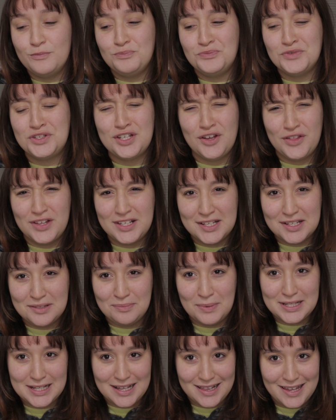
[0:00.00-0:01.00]
So this is
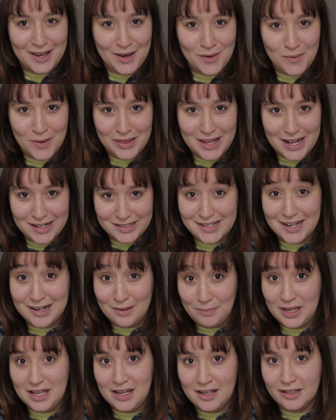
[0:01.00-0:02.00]
basically what that's gonna
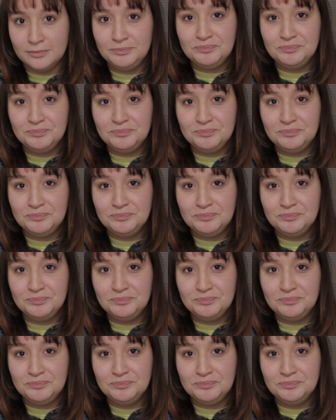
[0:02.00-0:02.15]
be.